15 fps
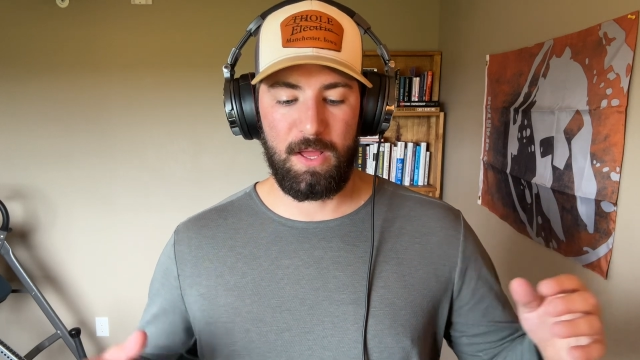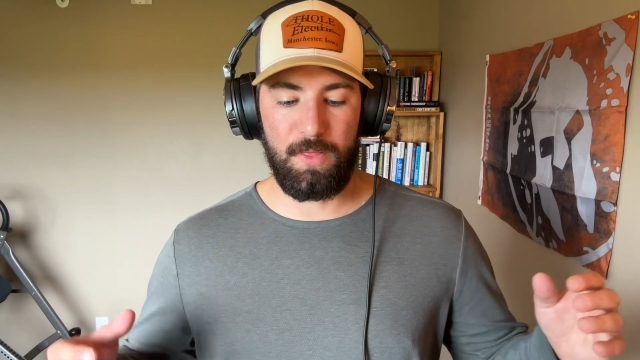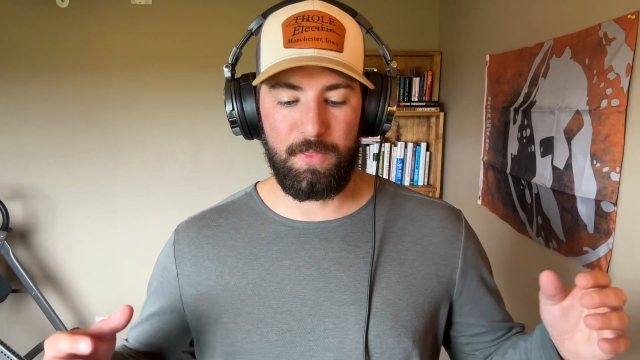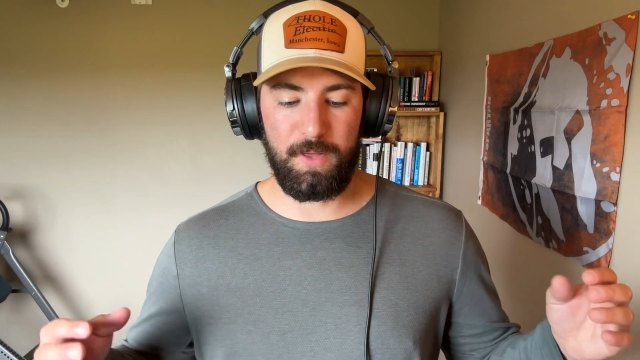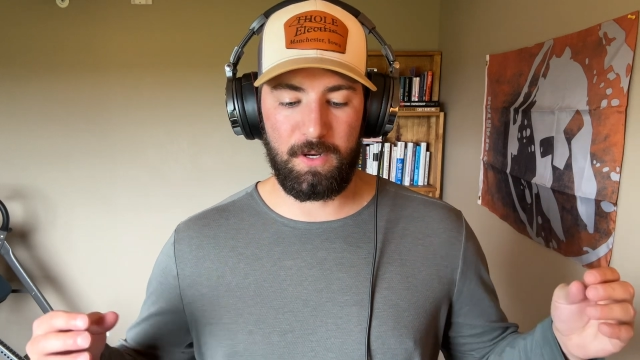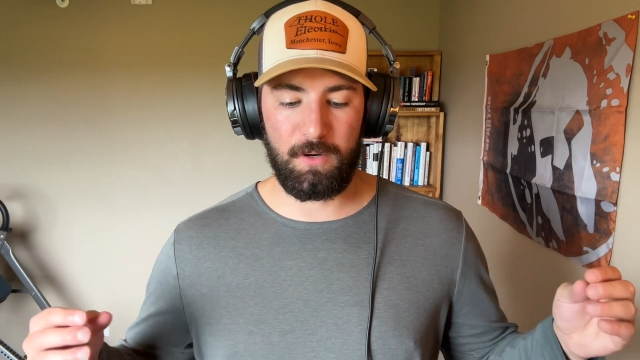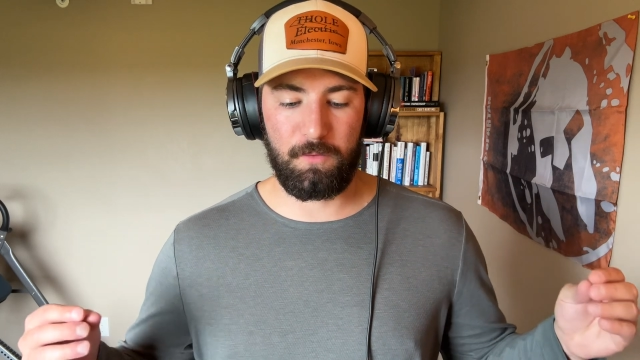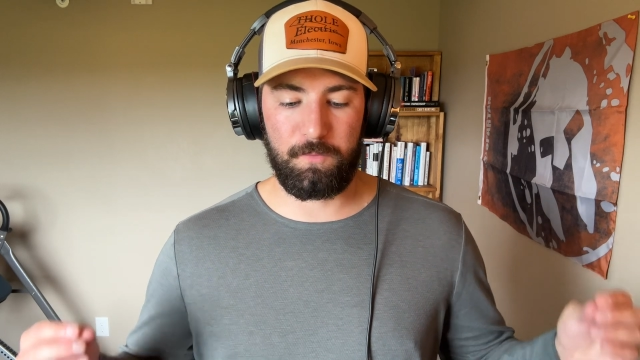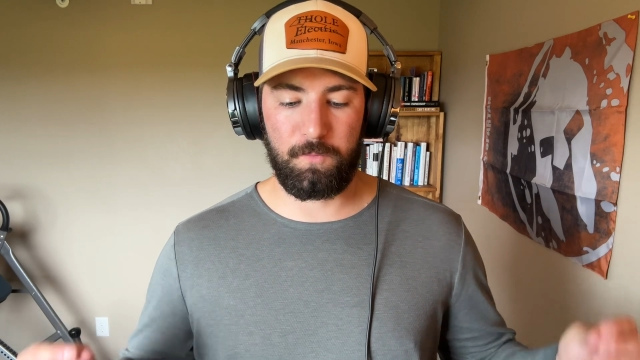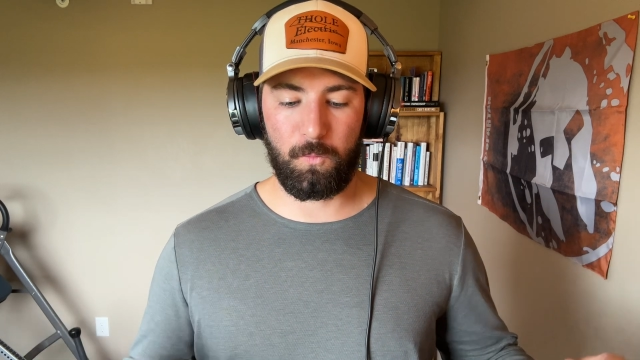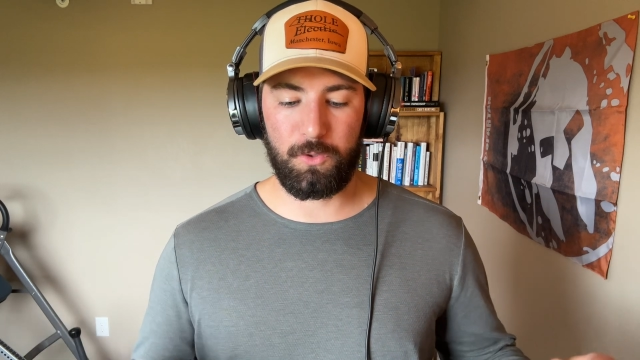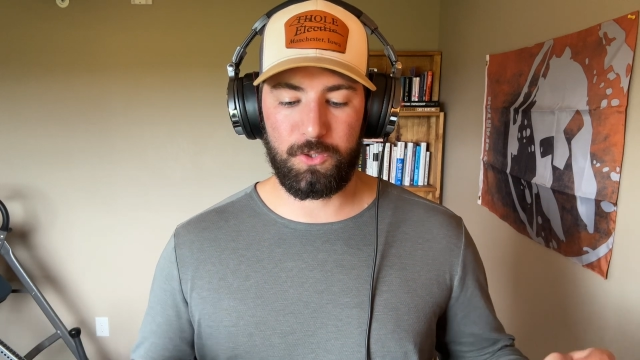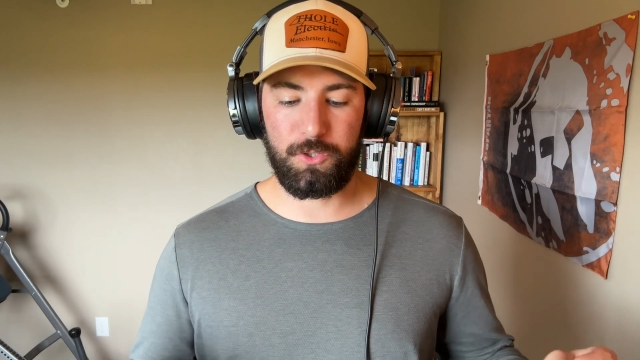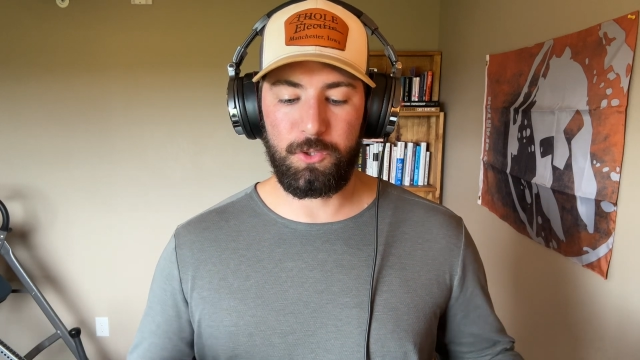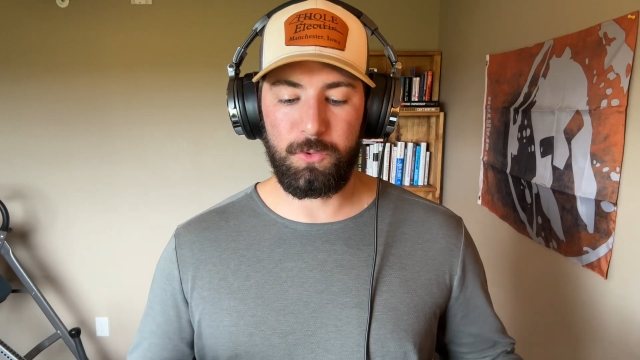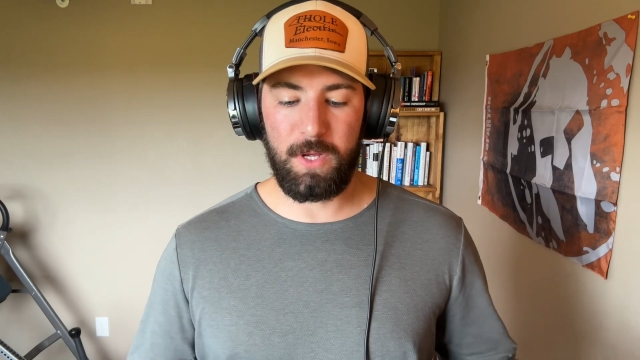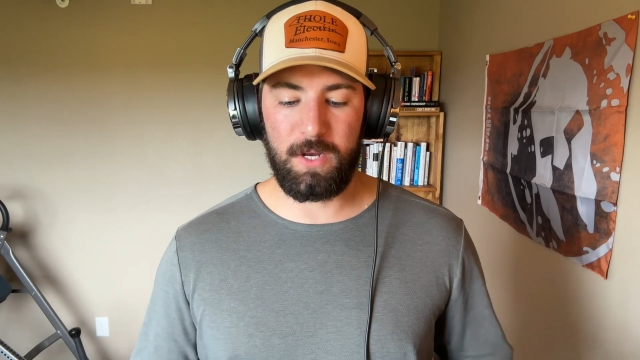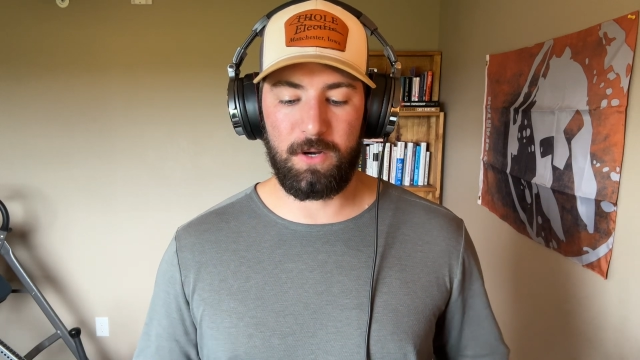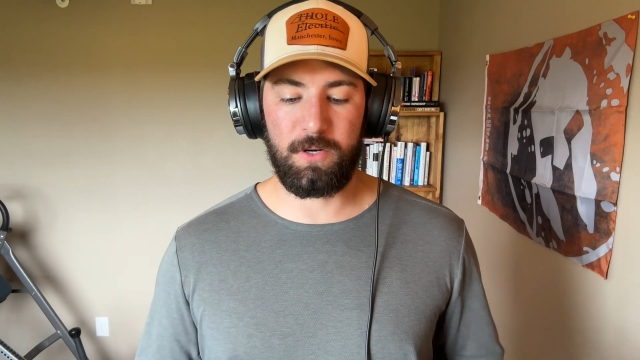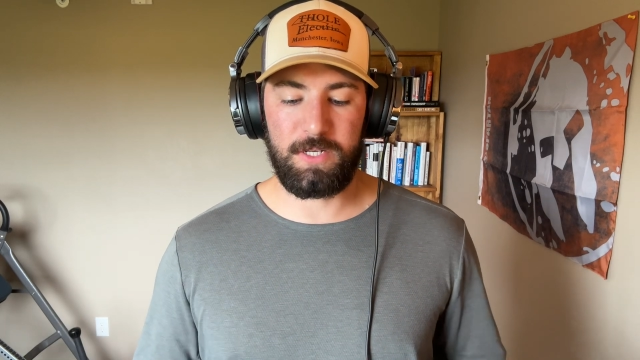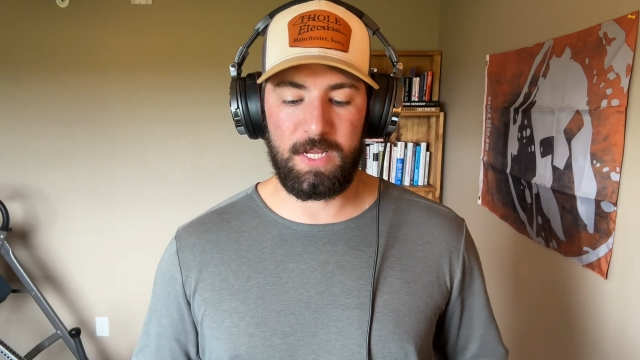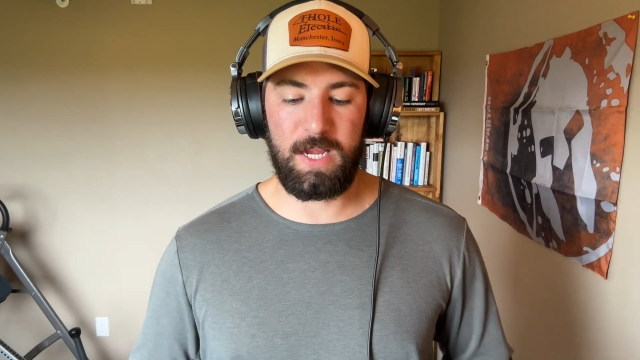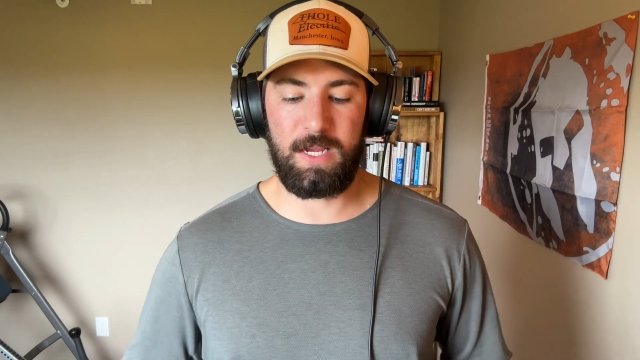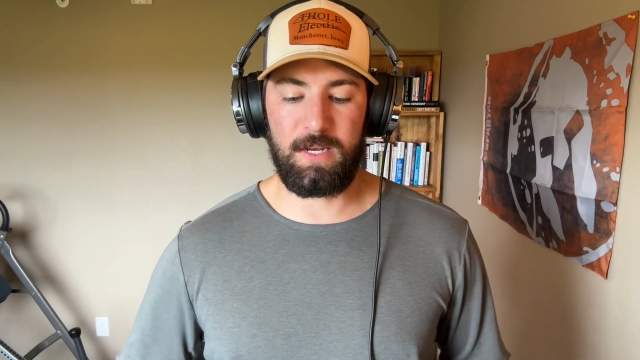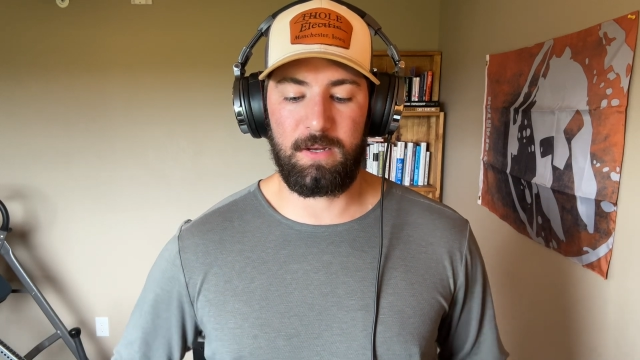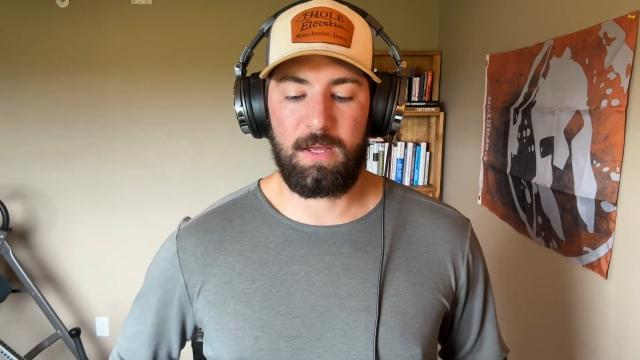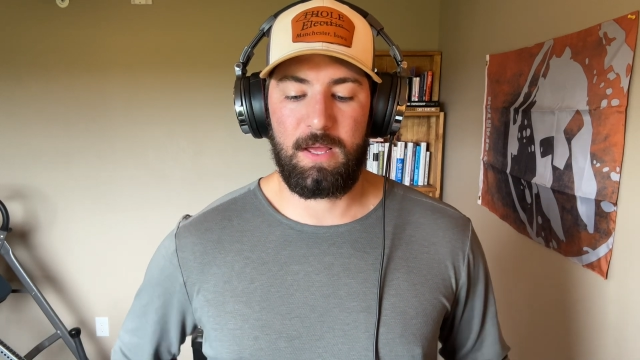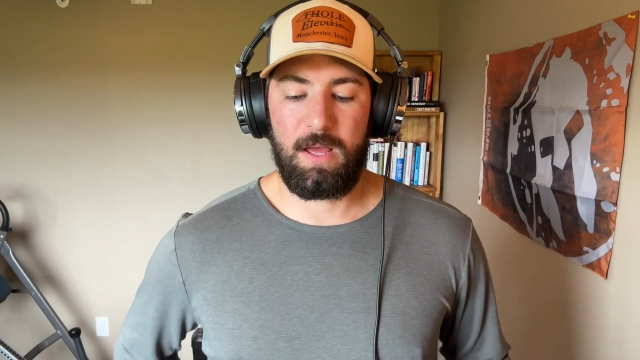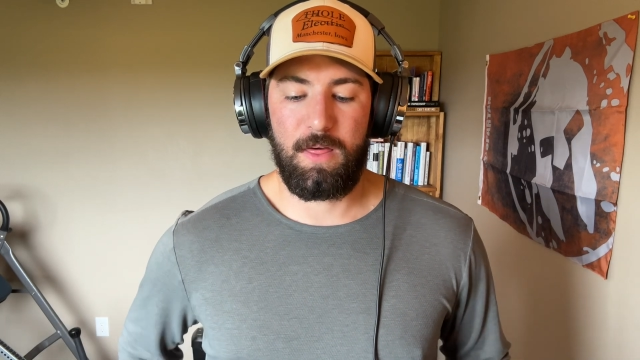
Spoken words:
they are forced to entertain